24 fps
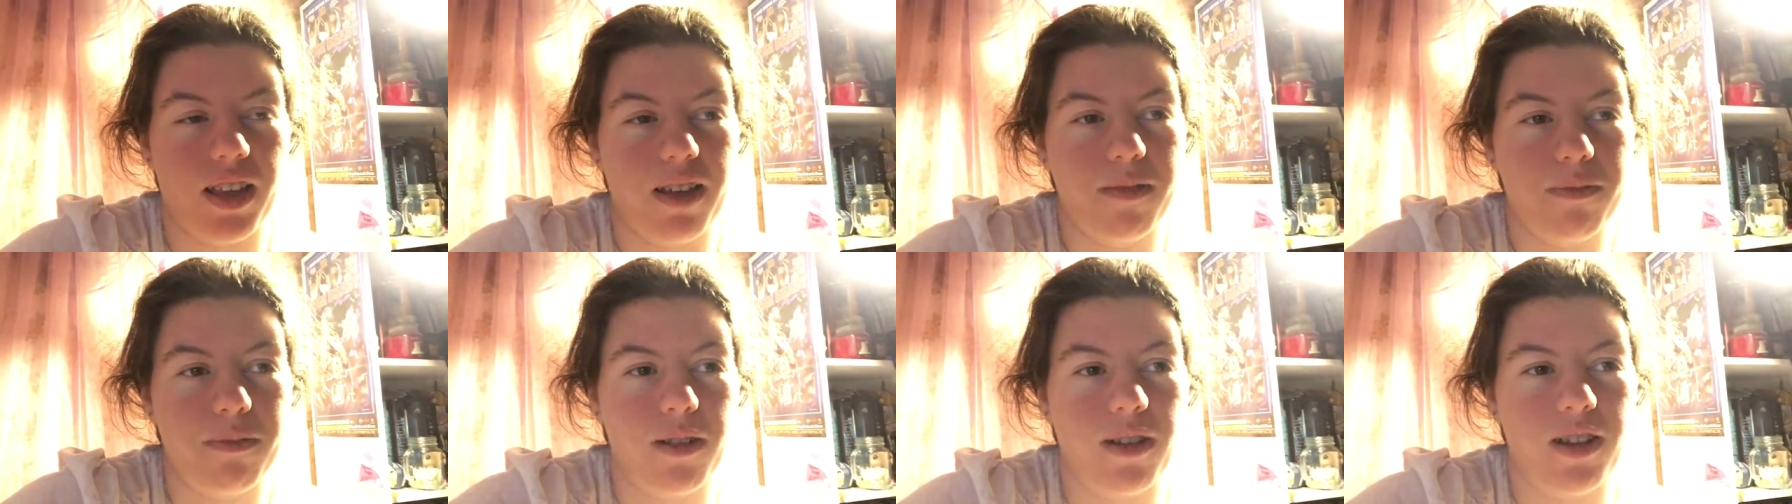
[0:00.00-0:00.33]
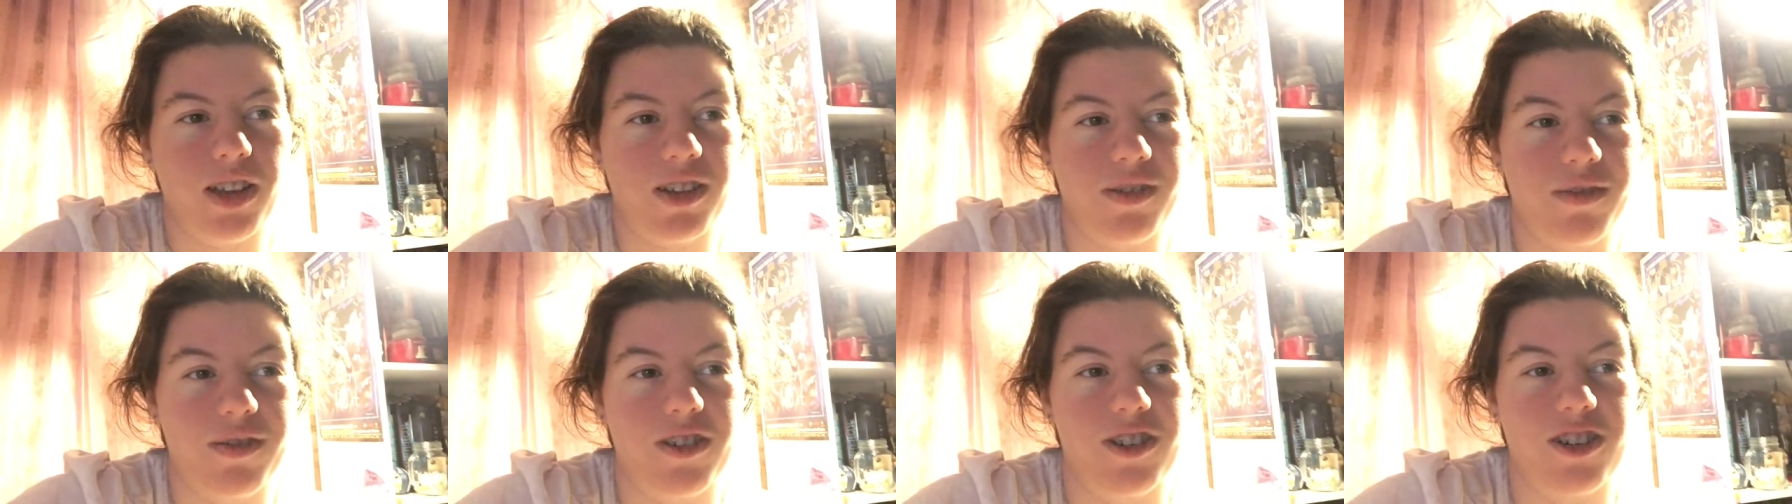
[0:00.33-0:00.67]
I'll
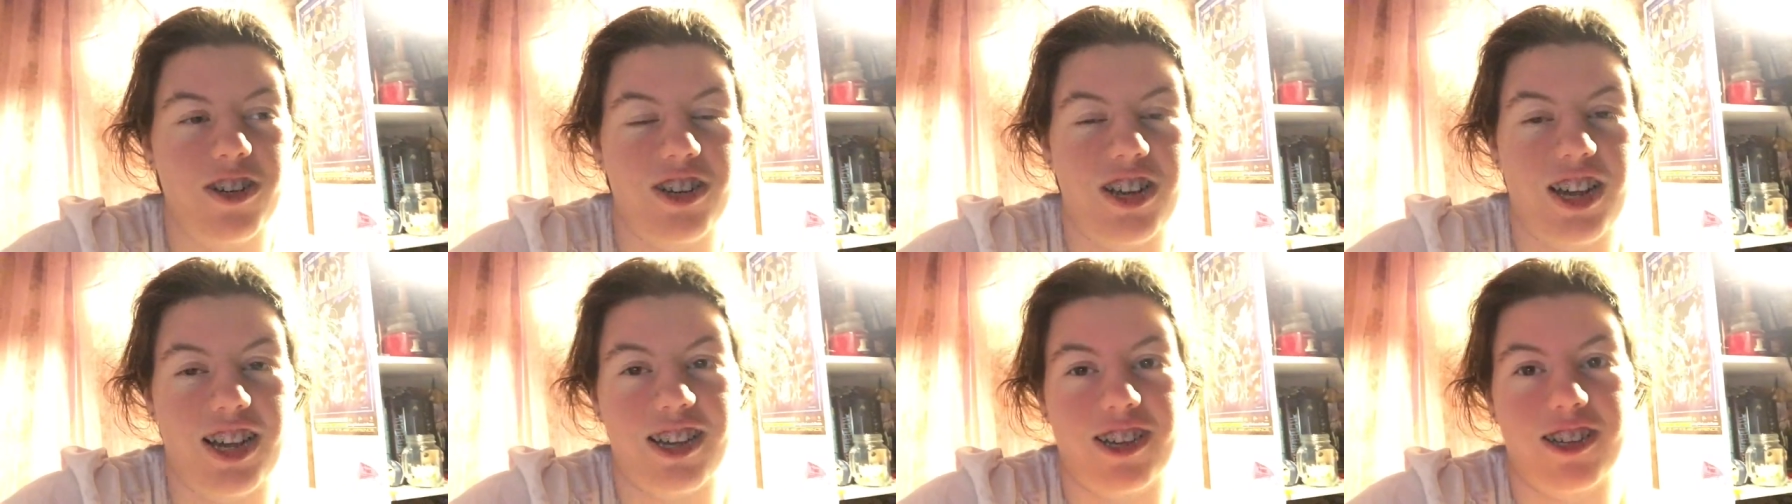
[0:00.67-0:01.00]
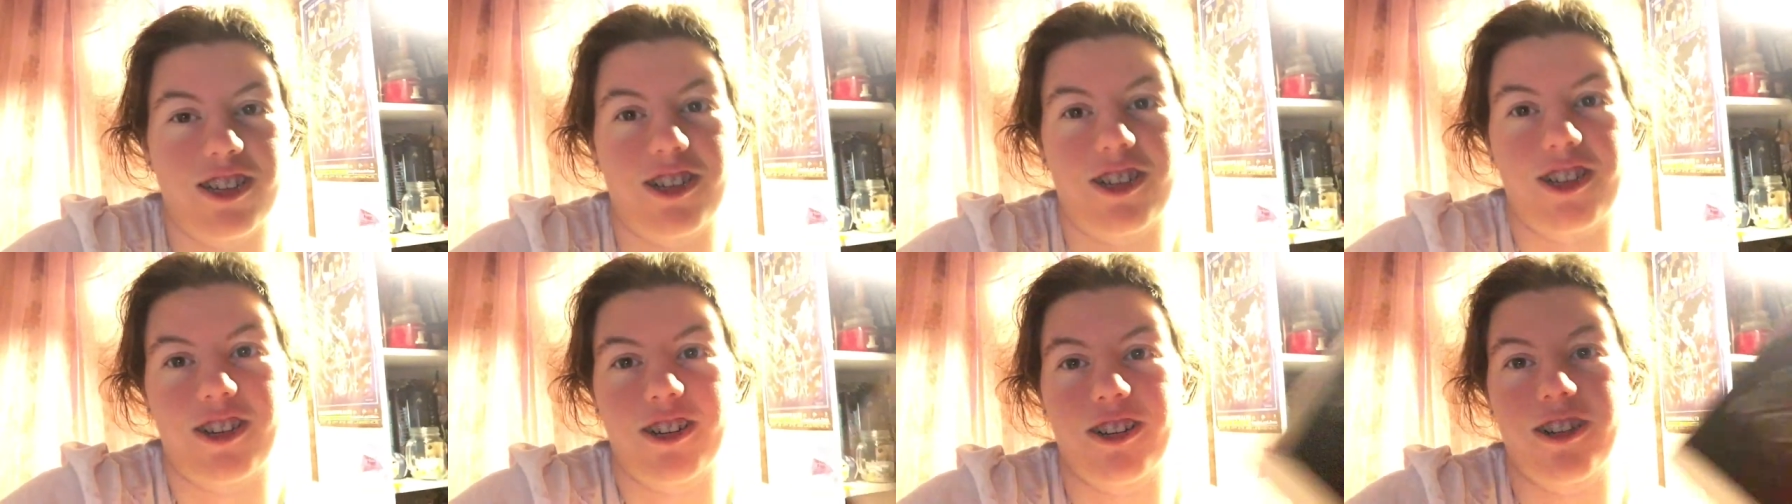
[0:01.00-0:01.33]
probably finish
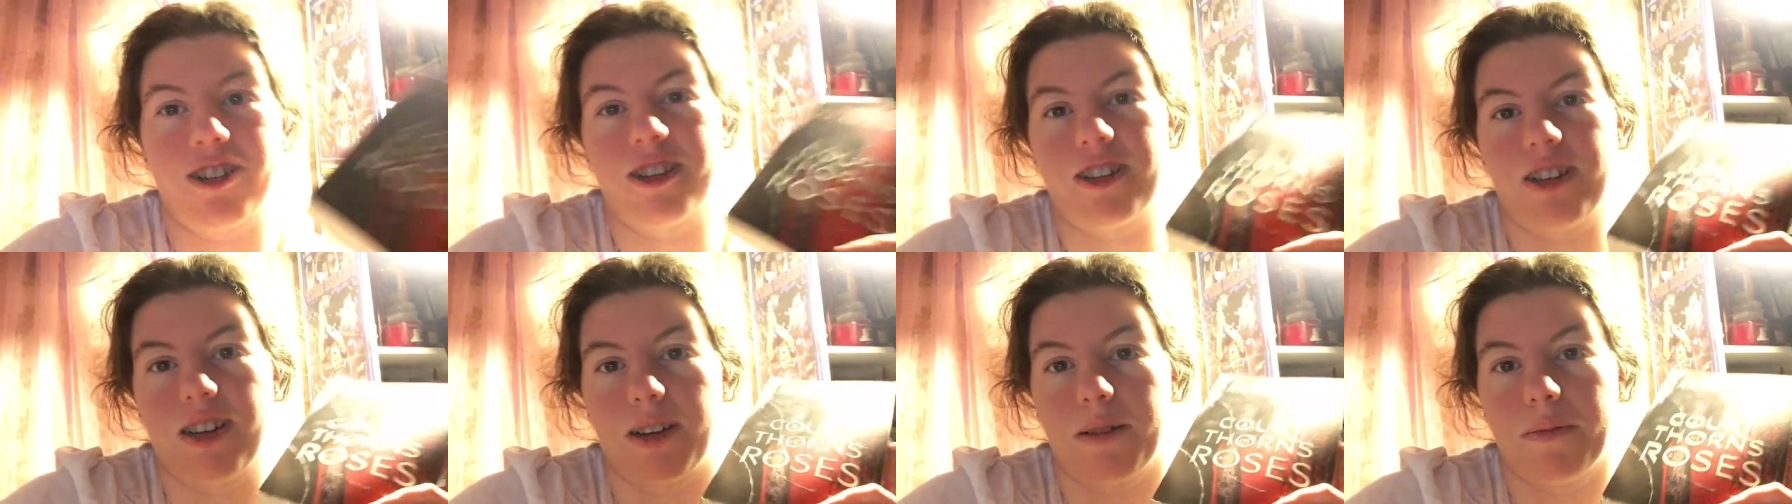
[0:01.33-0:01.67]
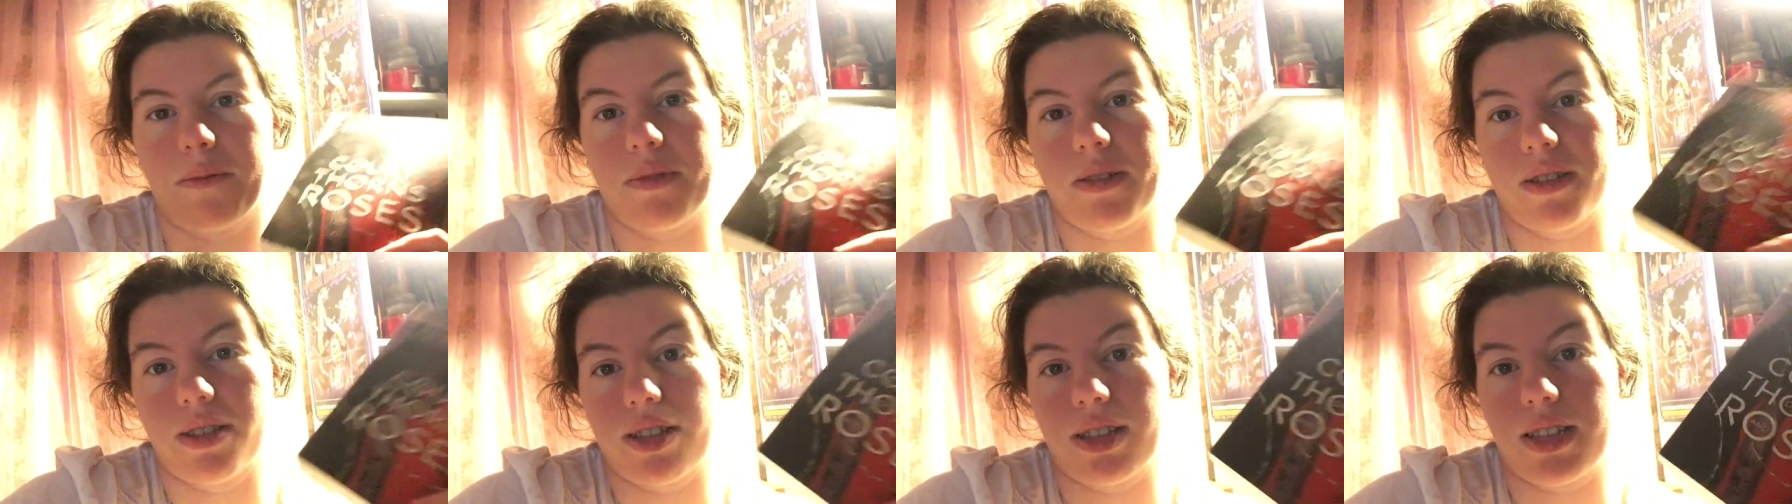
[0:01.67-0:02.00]
ACOTAR
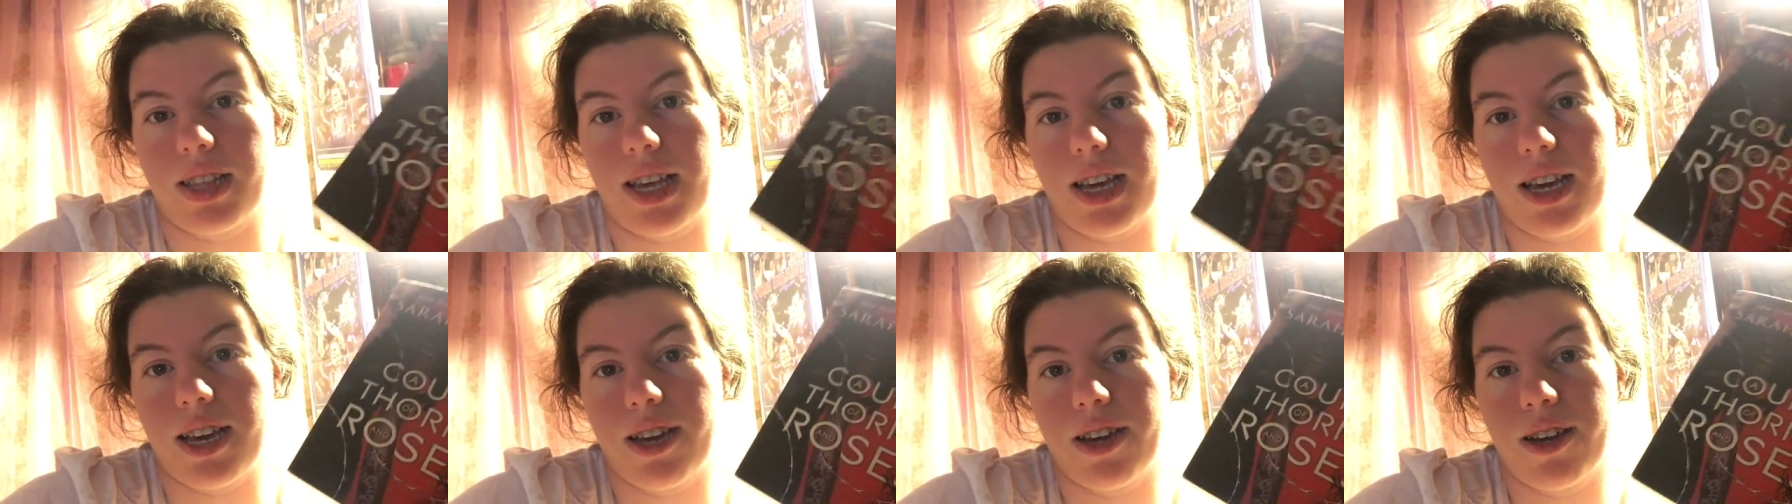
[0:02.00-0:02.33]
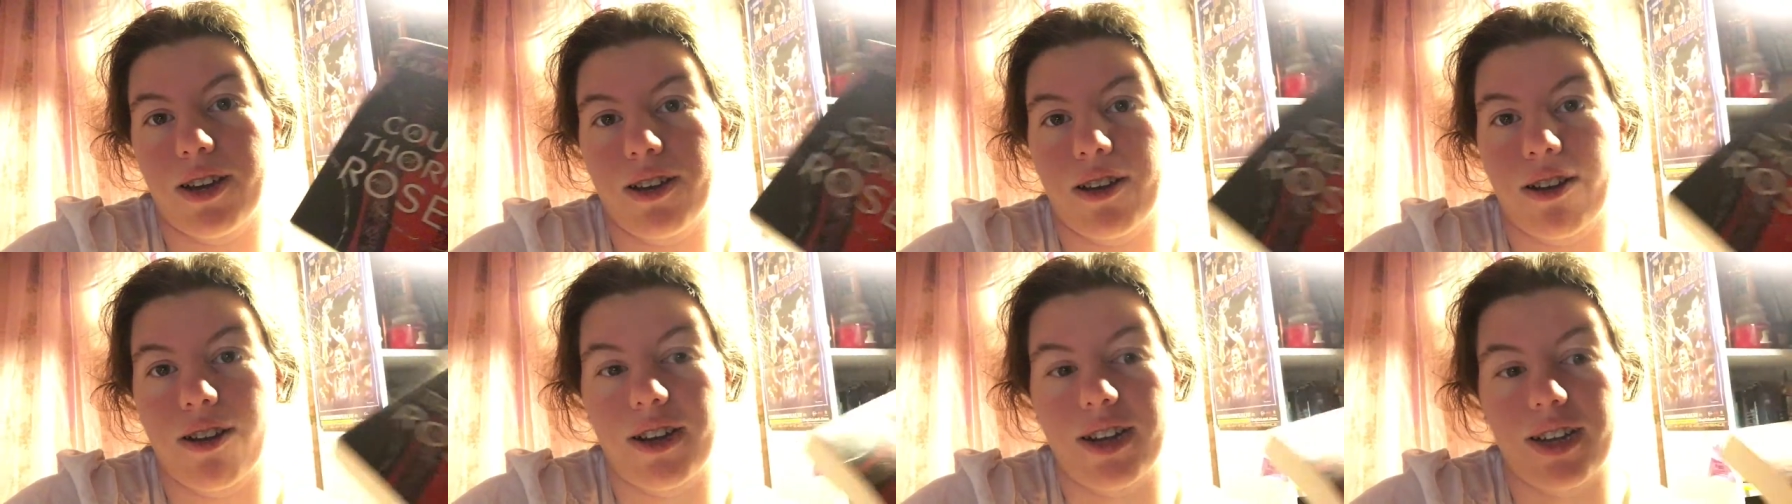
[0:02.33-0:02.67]
up
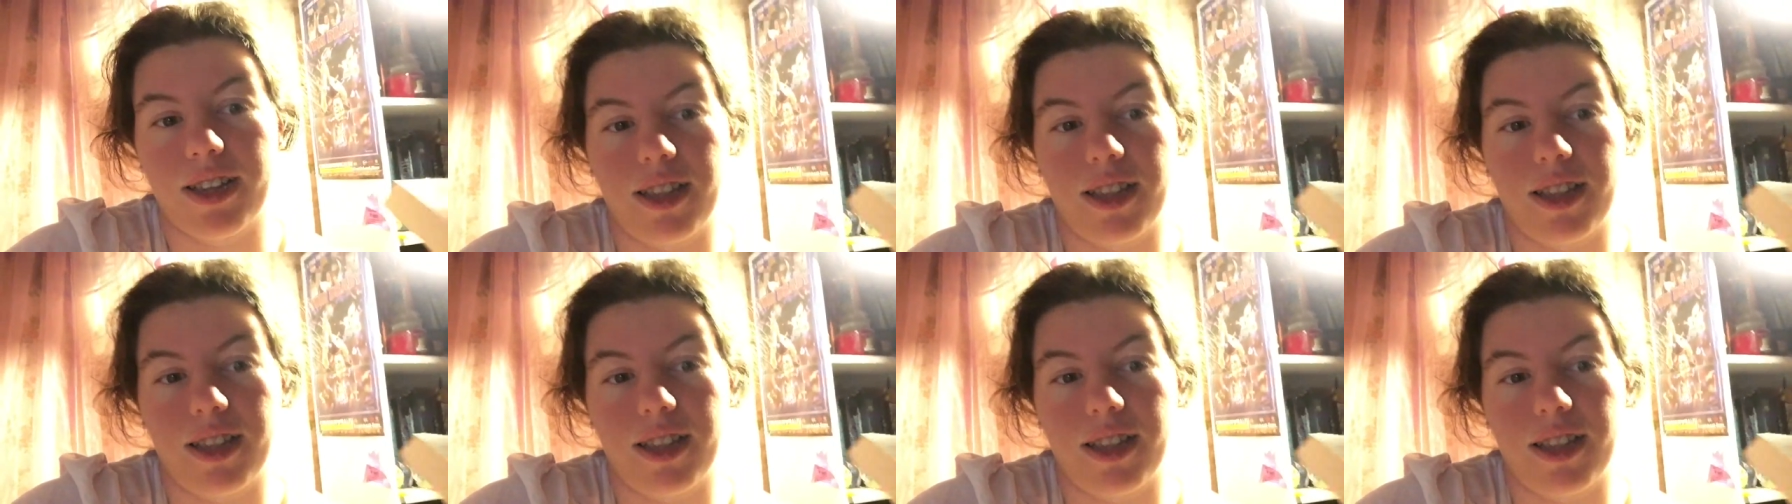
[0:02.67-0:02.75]
there,